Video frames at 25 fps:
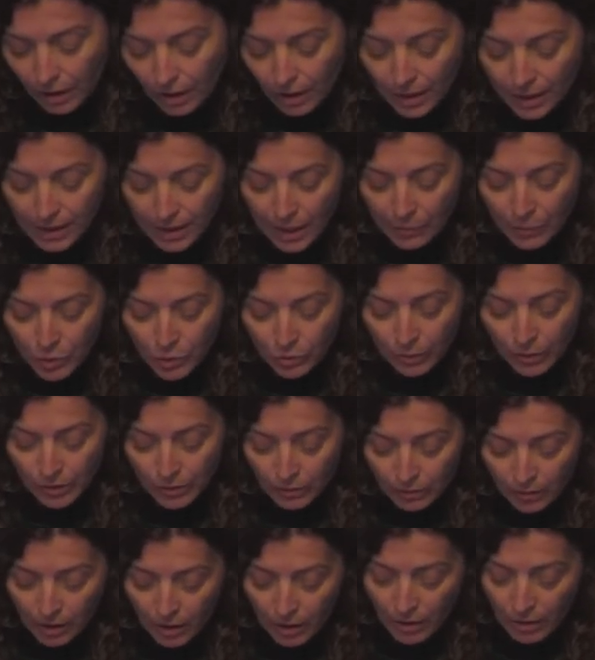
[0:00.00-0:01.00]
As I'm sure you
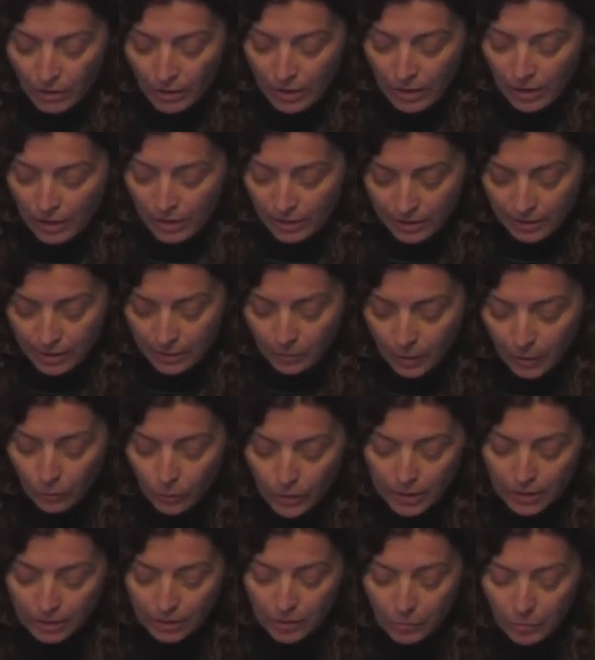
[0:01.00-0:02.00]
know, Simmel
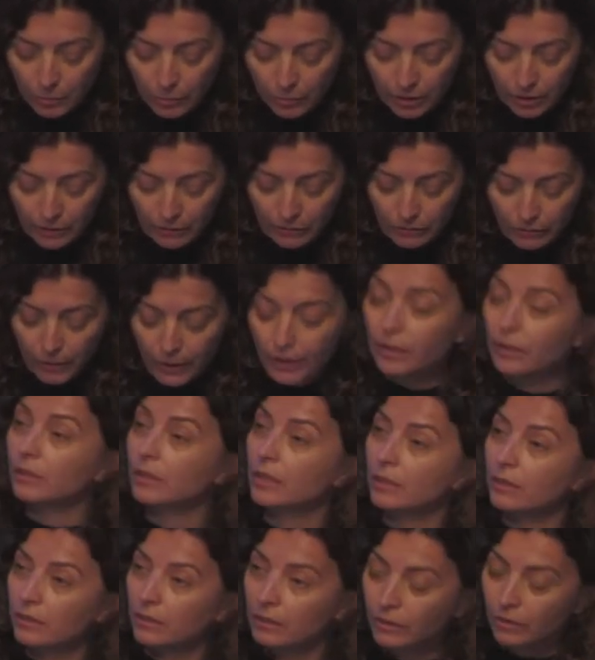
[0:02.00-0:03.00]
was an important figure
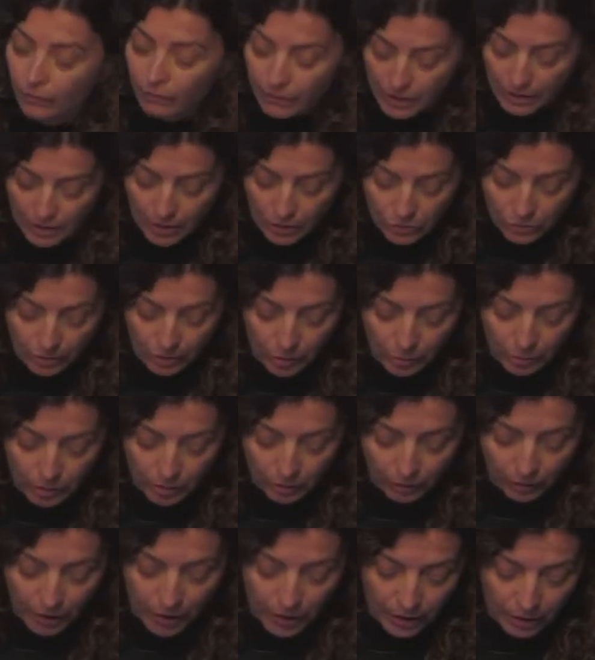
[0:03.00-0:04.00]
in turn of the century
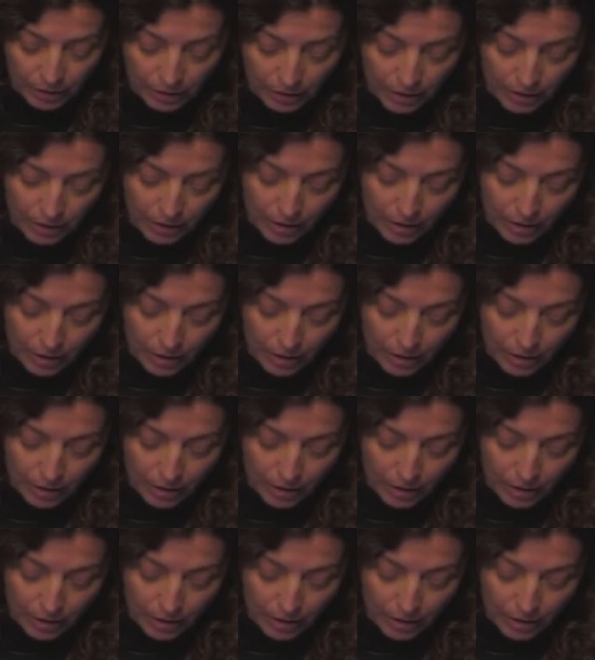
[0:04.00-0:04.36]
Berlin,